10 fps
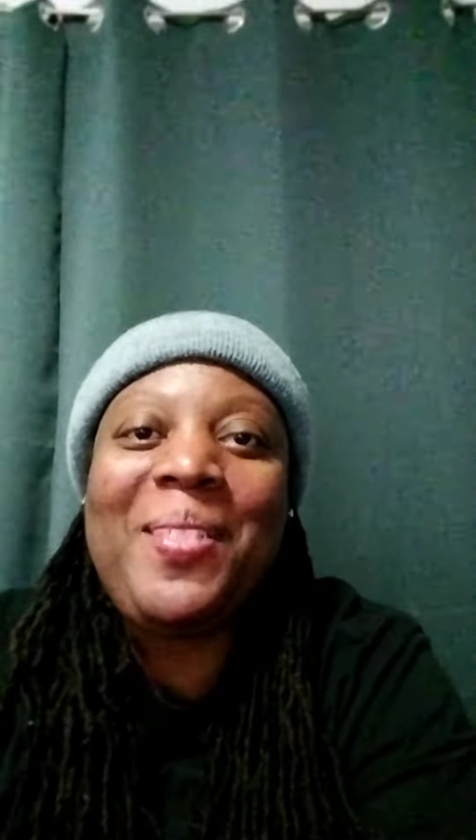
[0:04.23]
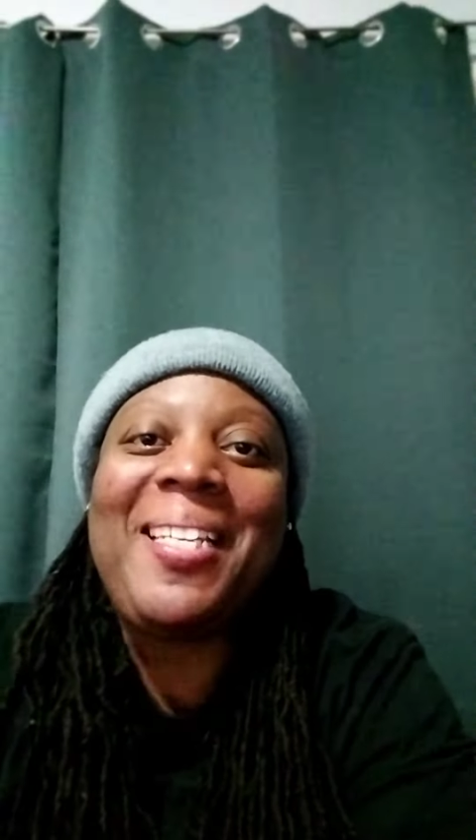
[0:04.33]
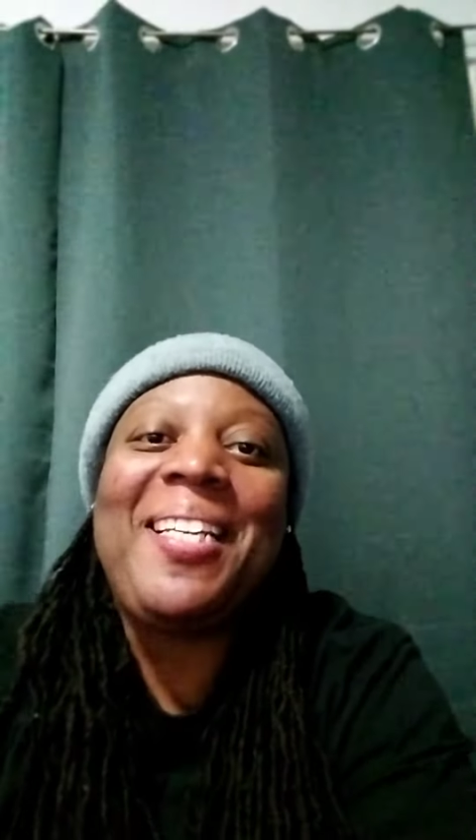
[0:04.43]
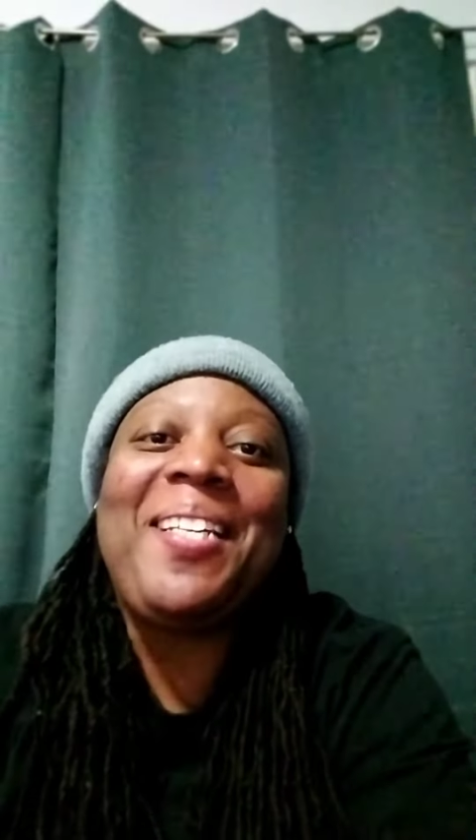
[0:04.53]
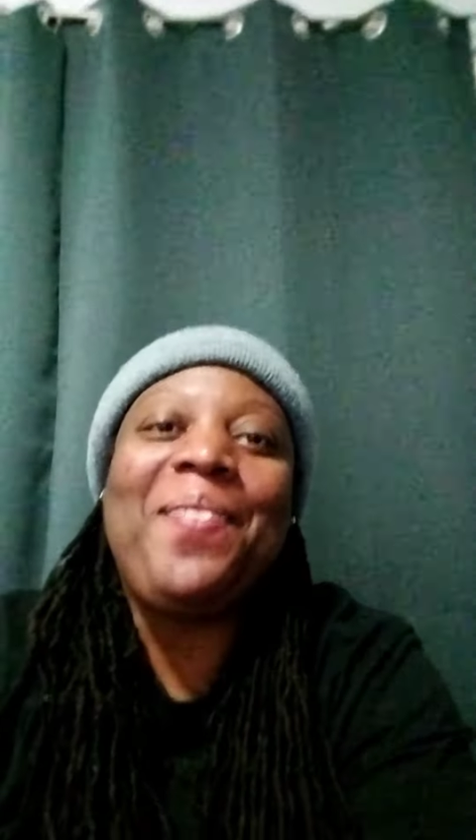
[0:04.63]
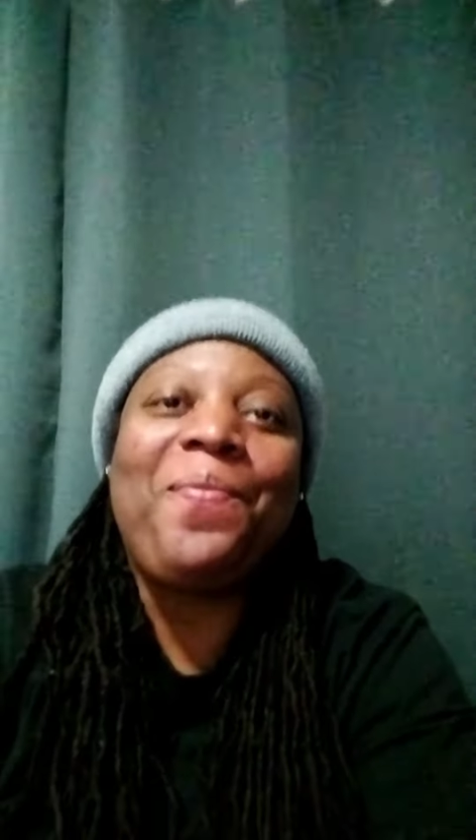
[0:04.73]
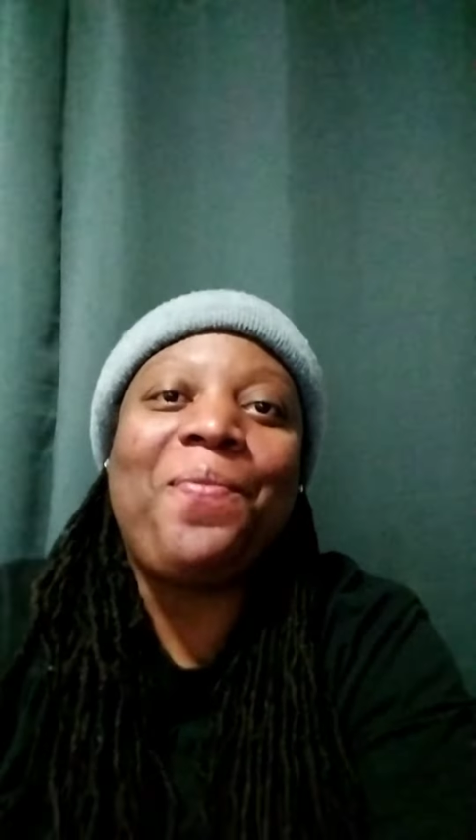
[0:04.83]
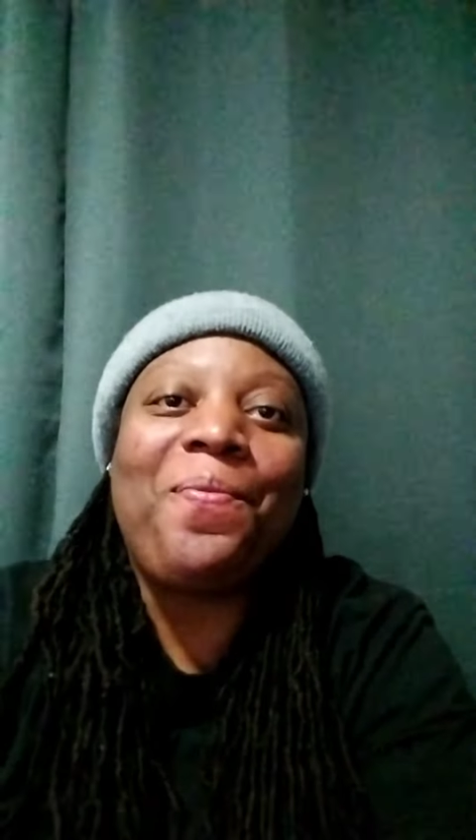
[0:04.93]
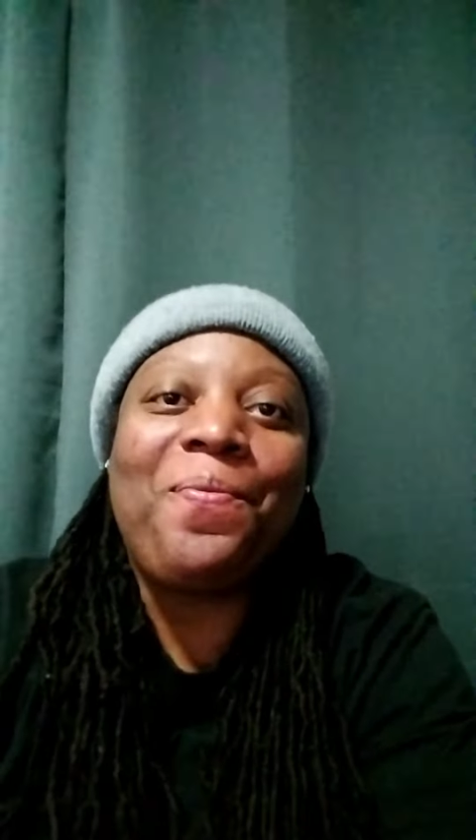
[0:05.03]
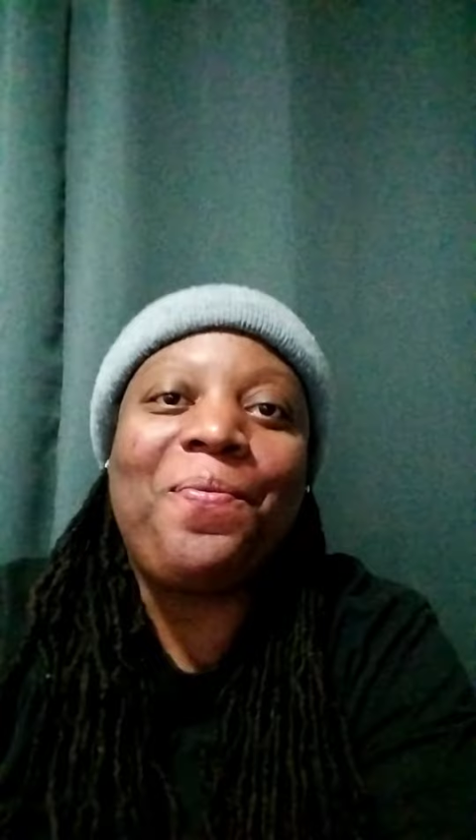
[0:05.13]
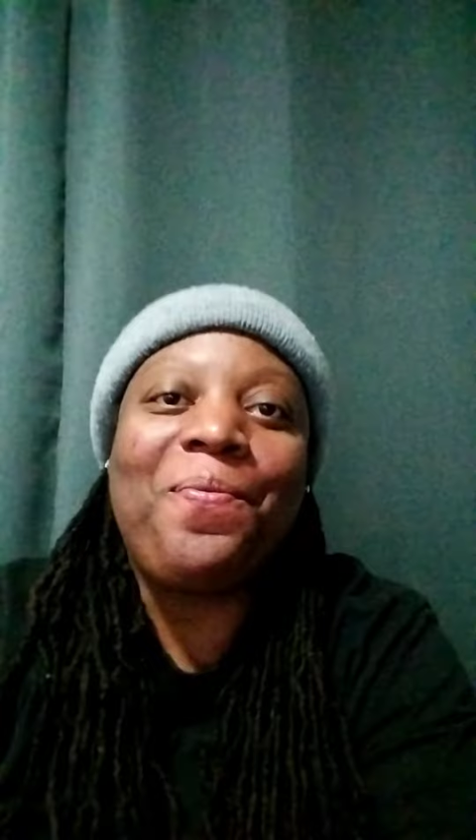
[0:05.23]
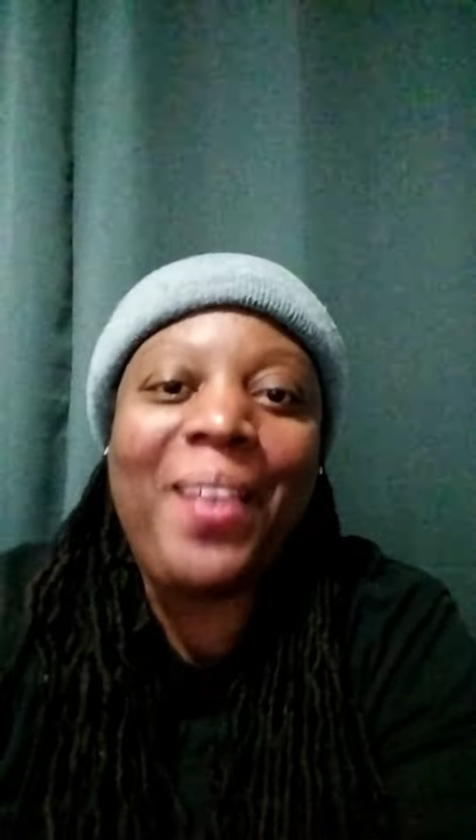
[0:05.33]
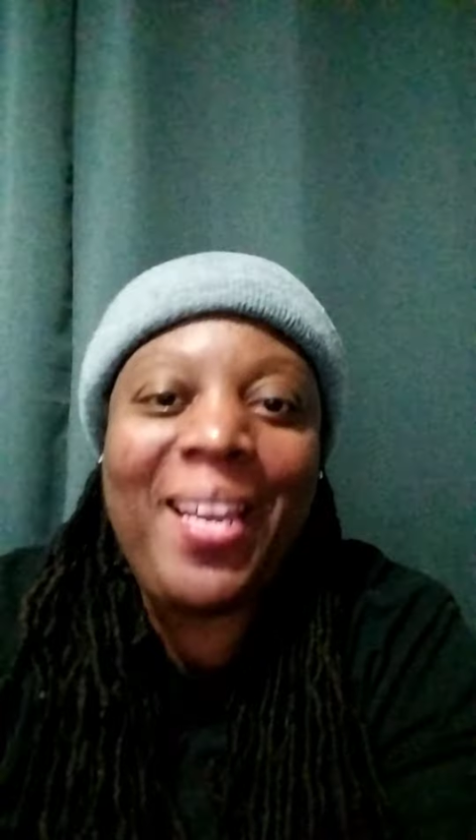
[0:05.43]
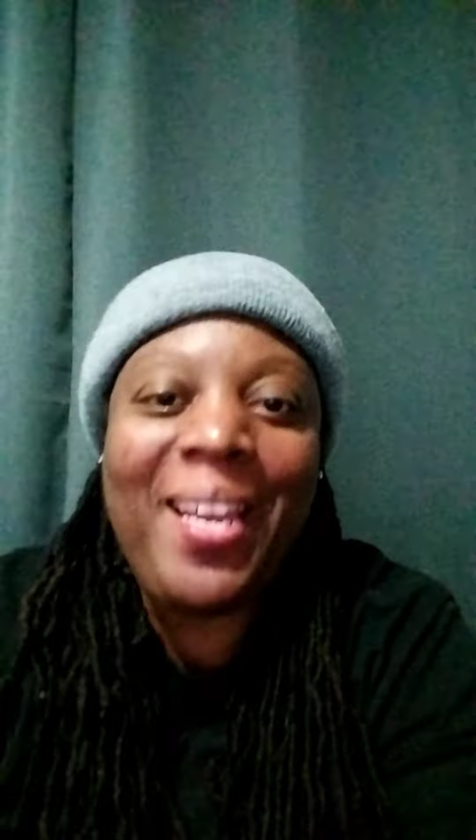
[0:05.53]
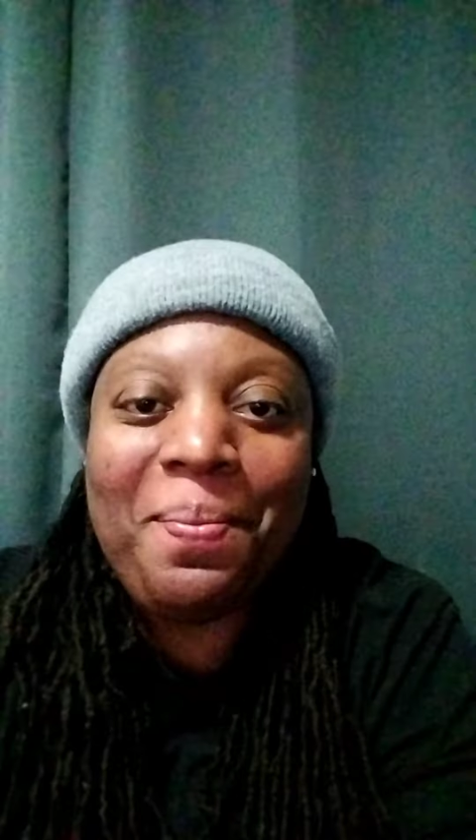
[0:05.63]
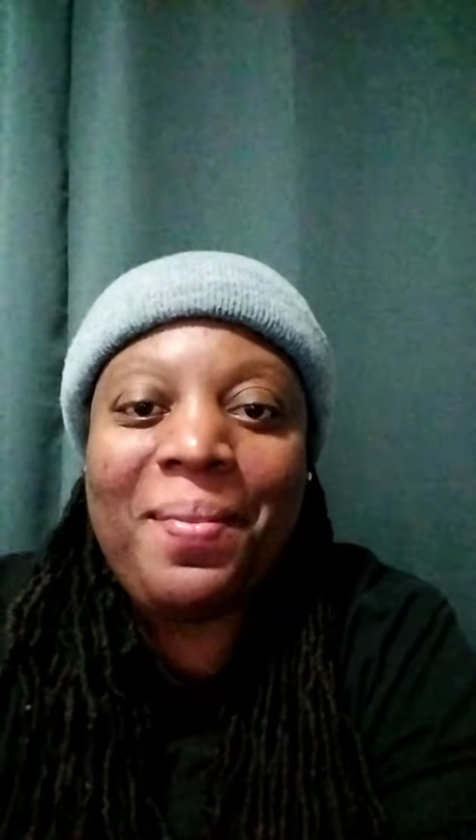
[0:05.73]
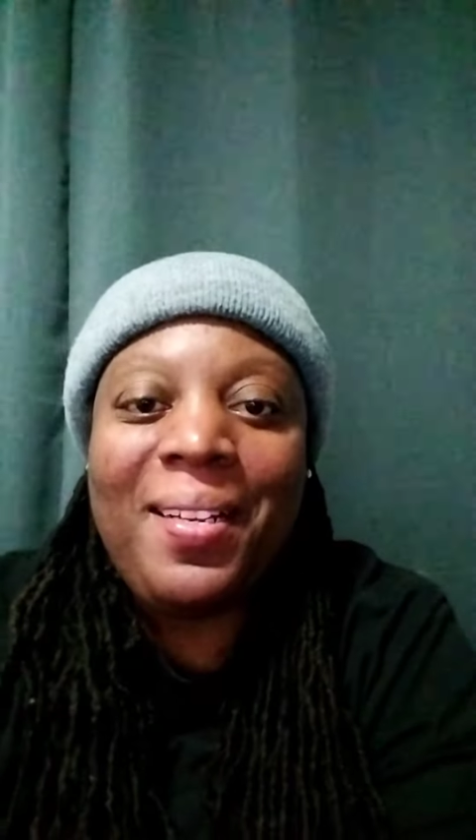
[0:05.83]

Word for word: team fam?